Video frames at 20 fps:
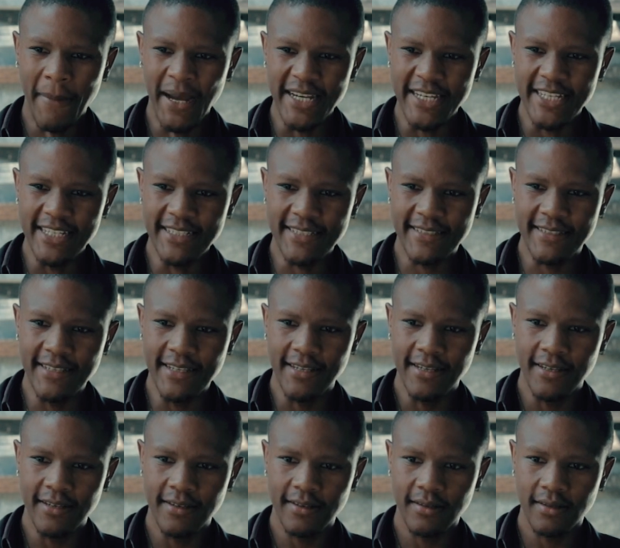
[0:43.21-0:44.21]
Mandisi.
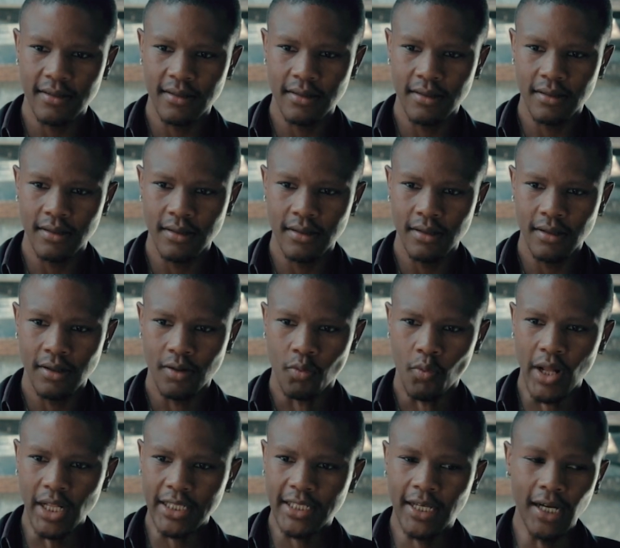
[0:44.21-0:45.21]

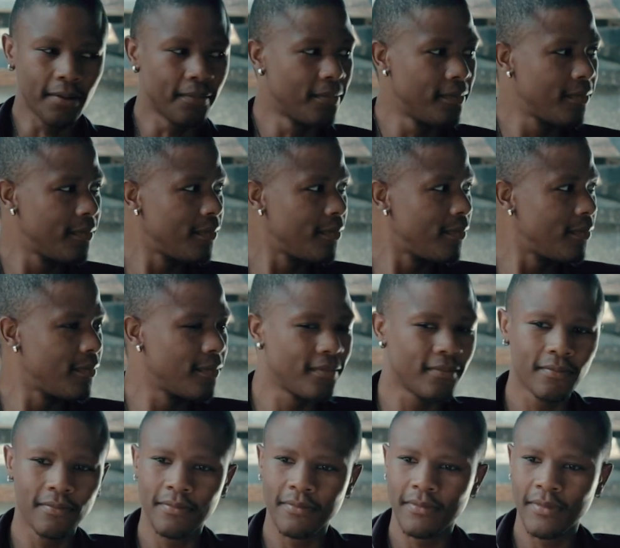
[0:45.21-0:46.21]
Welcome.
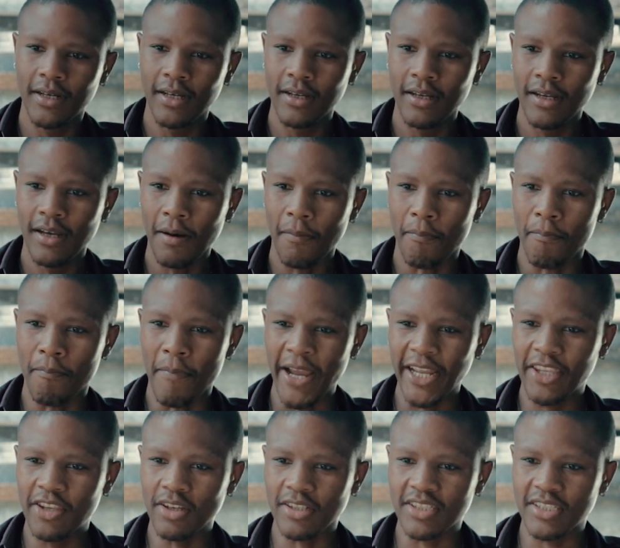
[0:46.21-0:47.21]

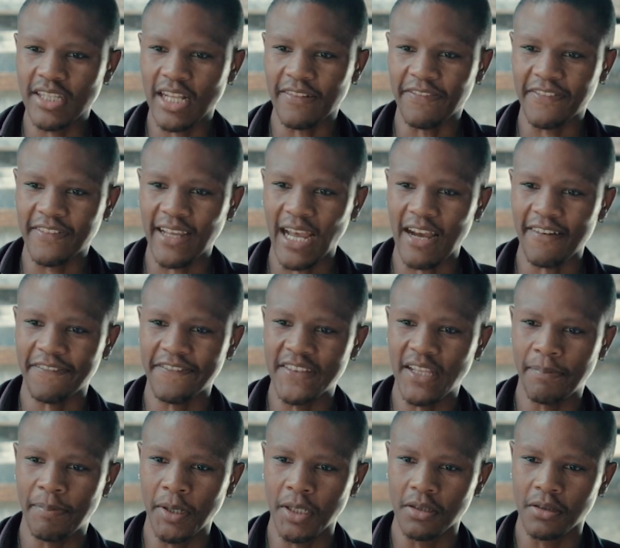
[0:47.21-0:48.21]
Make yourself
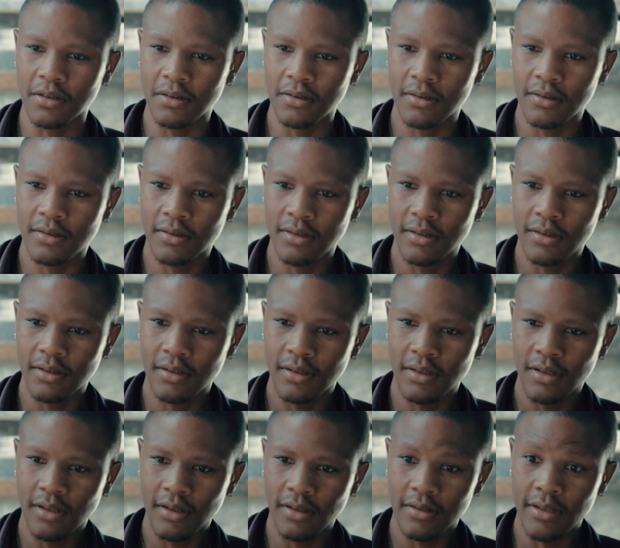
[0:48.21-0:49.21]
comfortable.
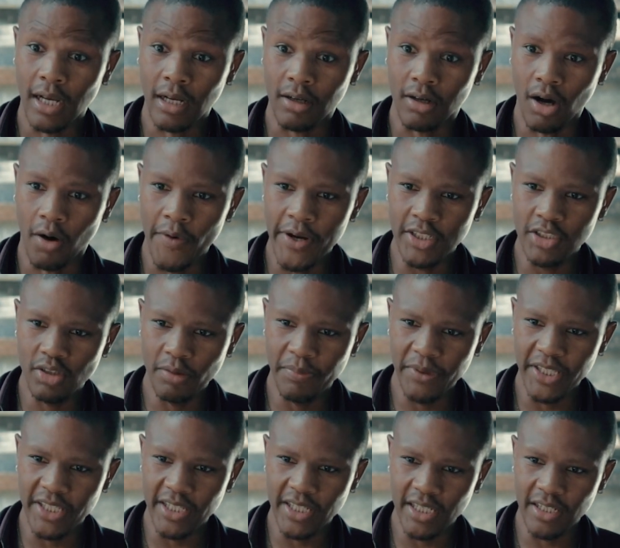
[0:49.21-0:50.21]
You're going to
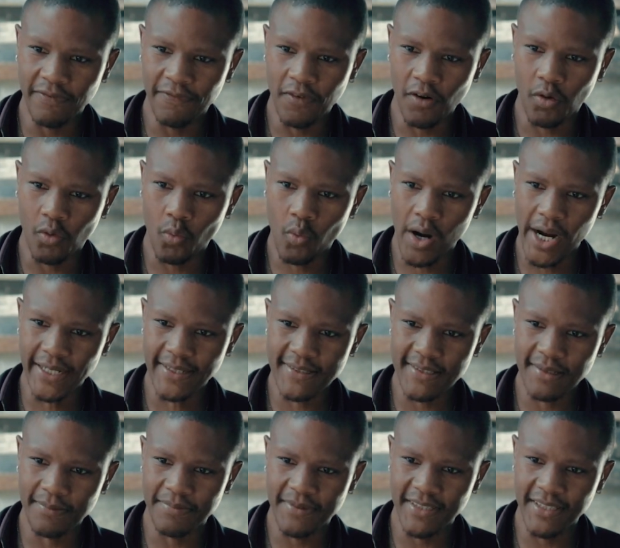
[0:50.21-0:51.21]
be here for quite
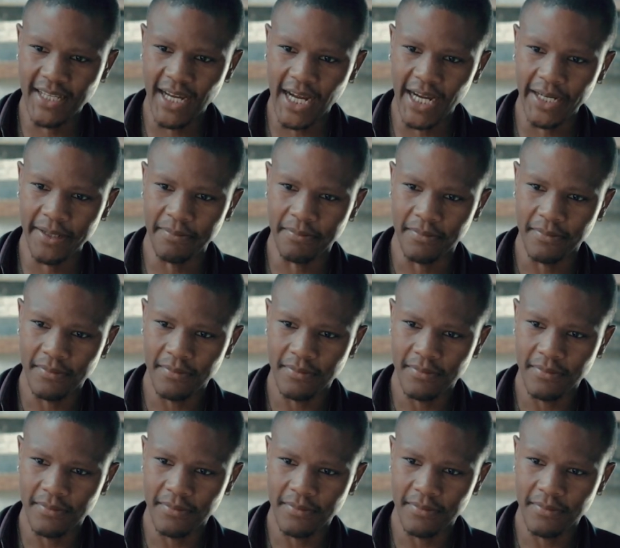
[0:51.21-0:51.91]
some time.